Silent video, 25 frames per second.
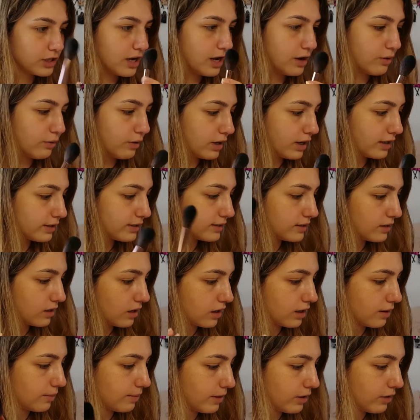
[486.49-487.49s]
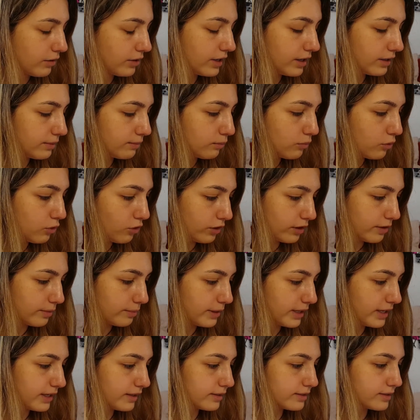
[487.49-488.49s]
I want to talk about it more
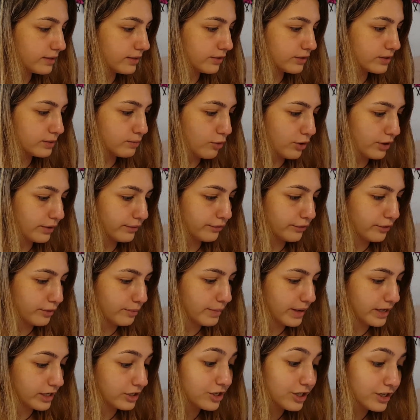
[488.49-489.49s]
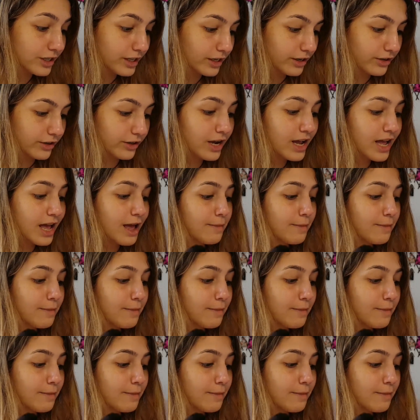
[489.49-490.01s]
because there's more information here,